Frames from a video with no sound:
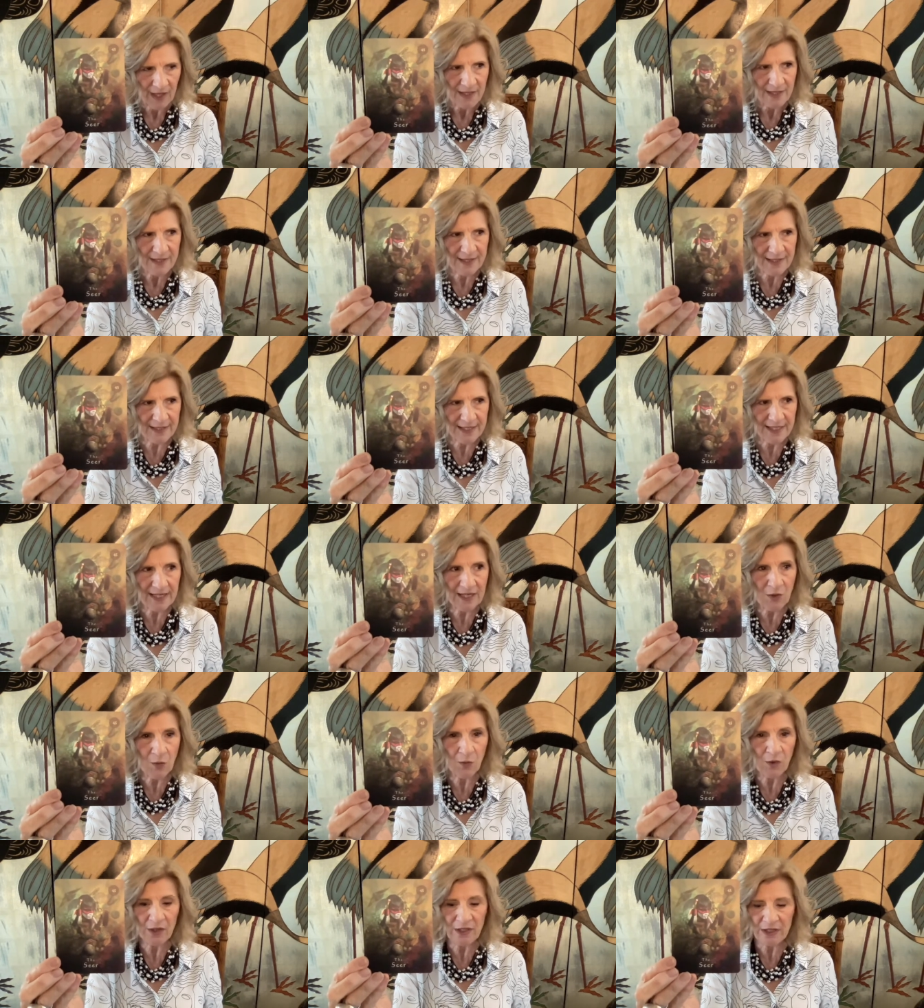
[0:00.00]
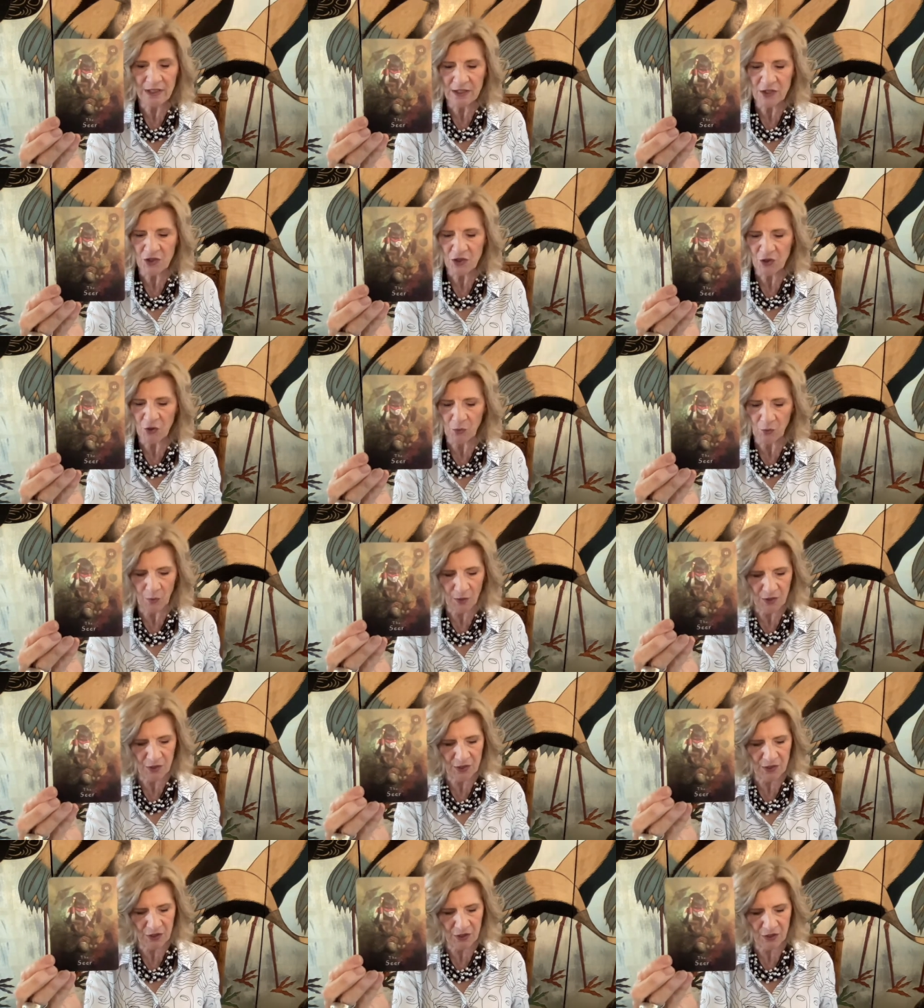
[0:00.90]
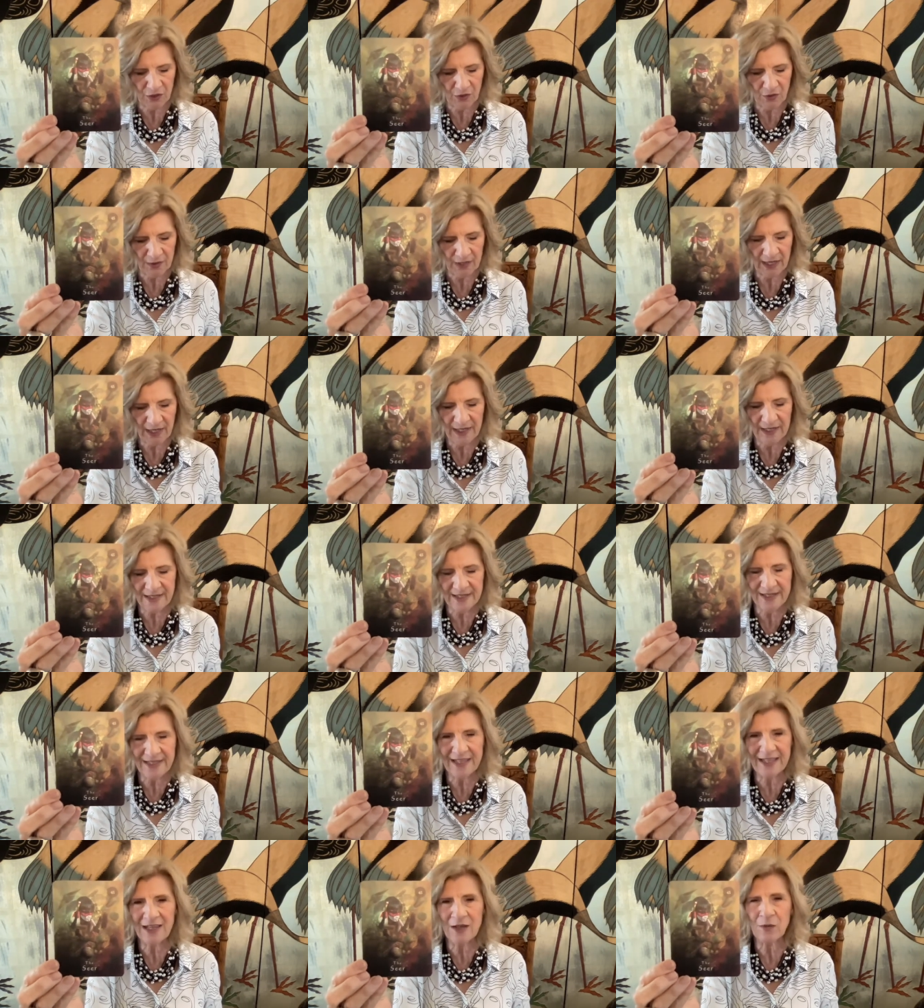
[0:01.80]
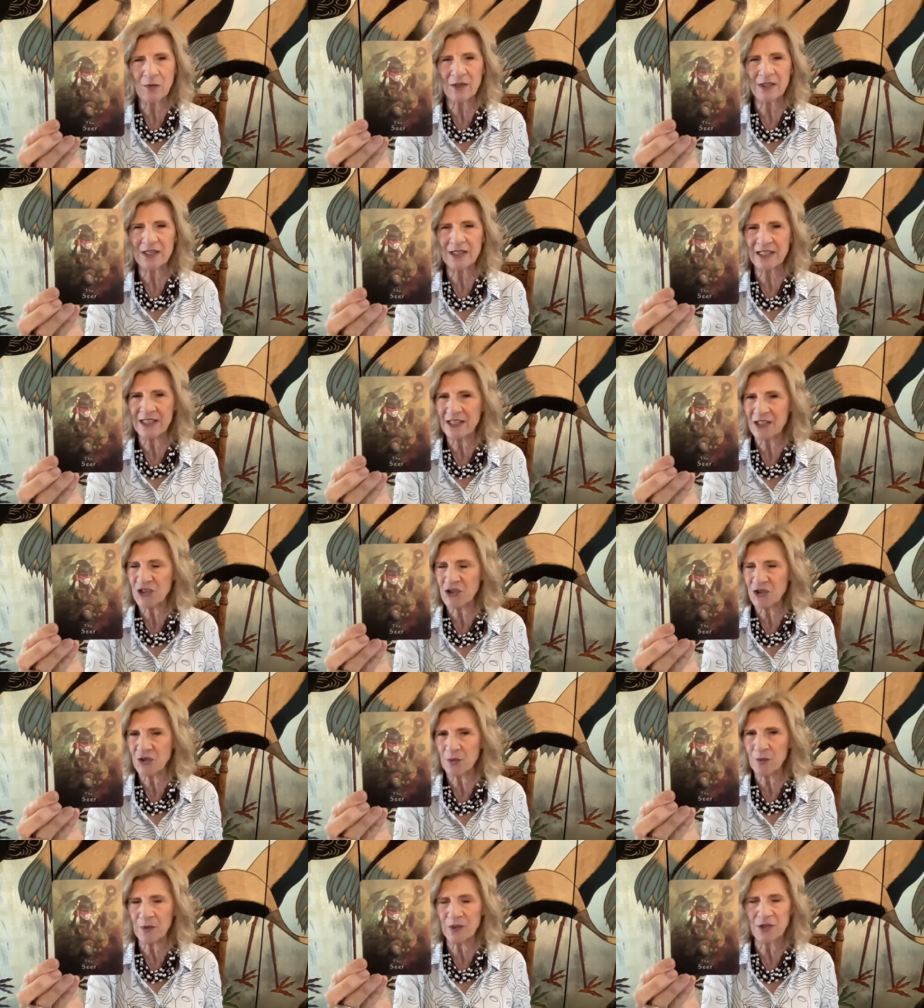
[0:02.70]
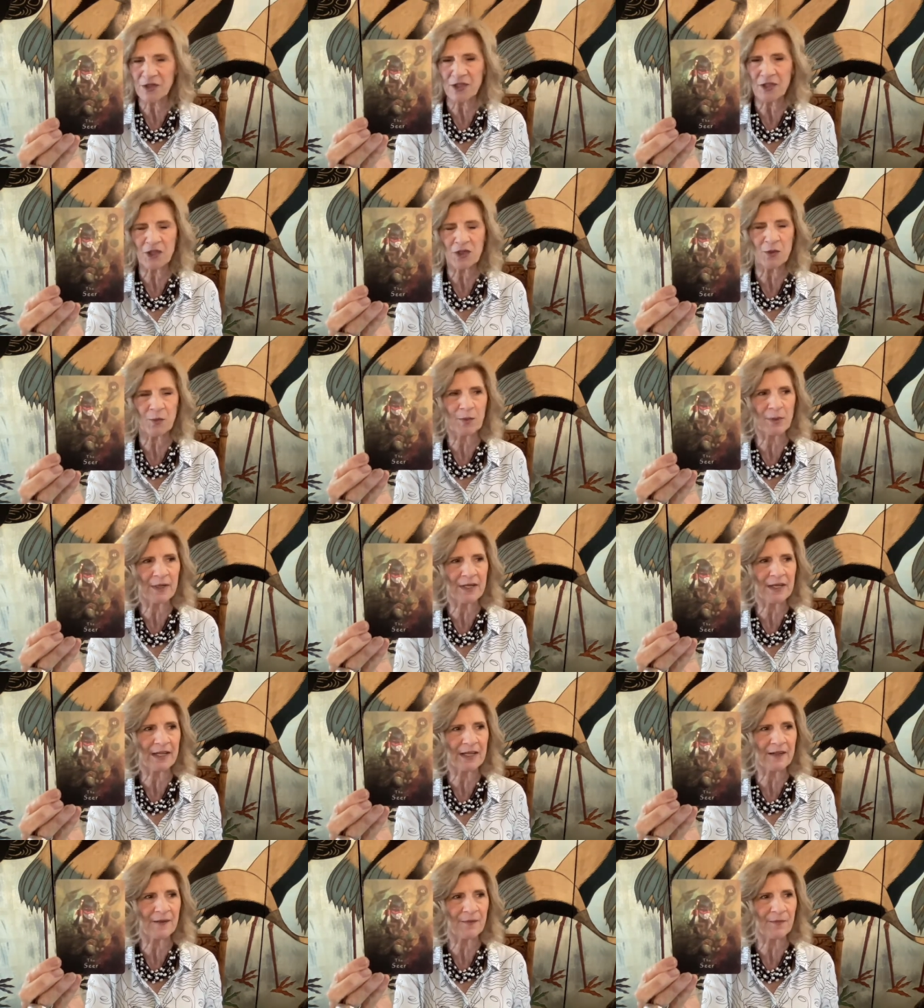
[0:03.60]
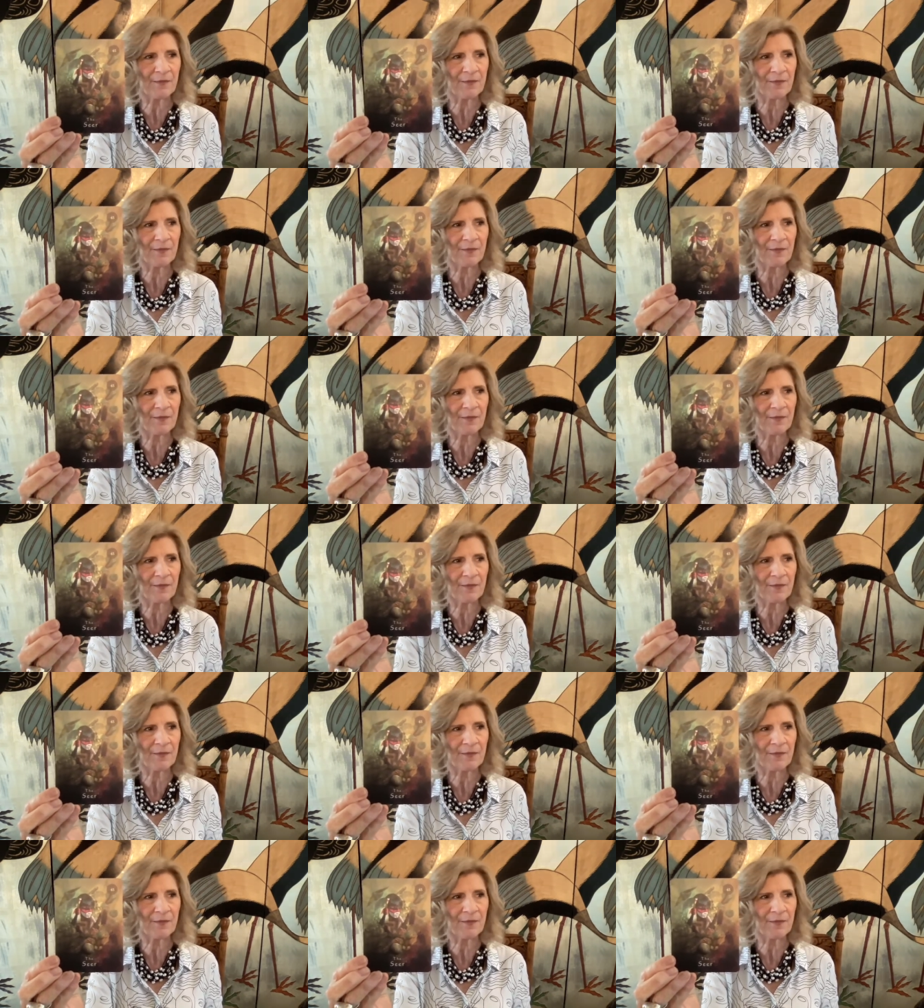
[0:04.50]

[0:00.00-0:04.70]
seeing what it is you're wanting to create, seeing what it is you're wanting to bring in.